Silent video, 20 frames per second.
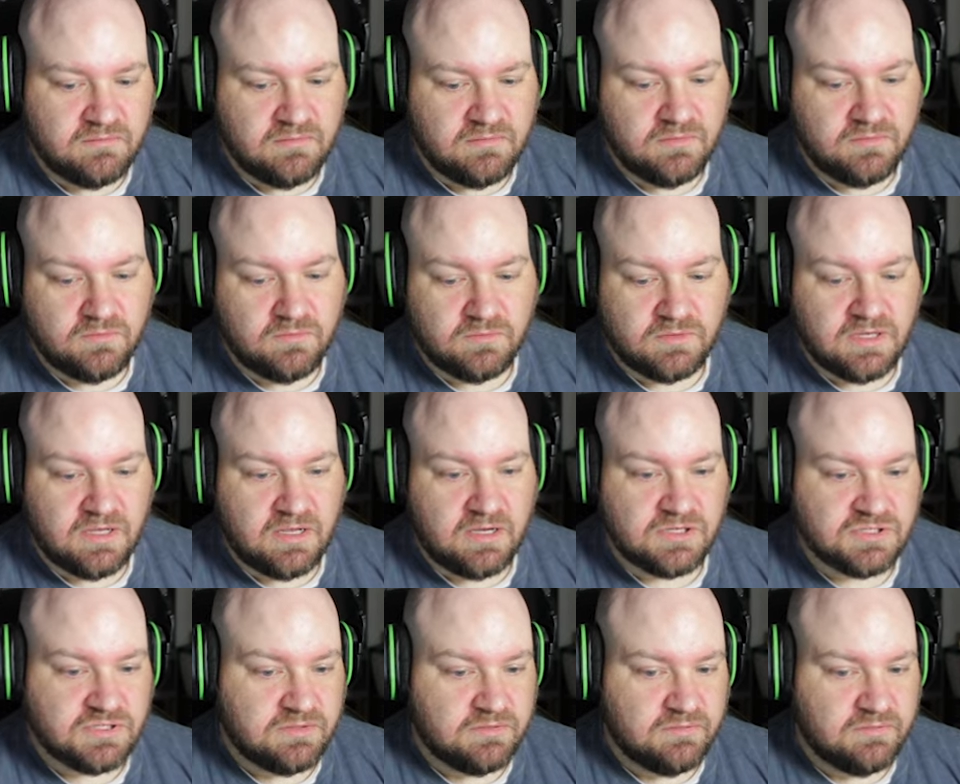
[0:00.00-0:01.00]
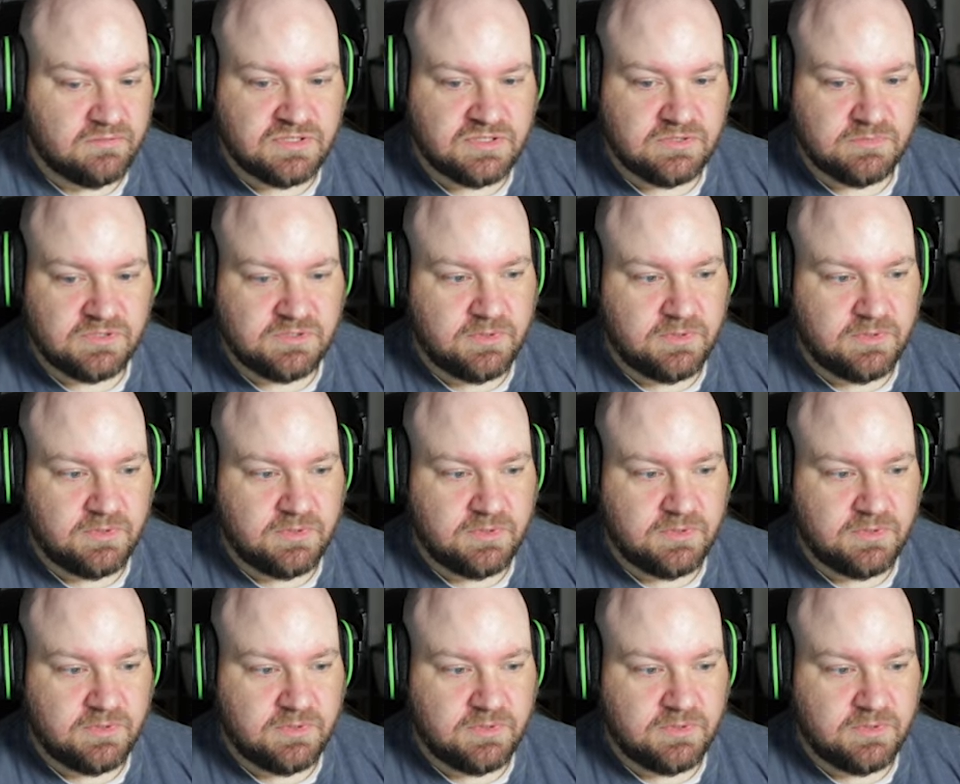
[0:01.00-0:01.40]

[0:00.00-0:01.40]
Oh gosh, there's so much we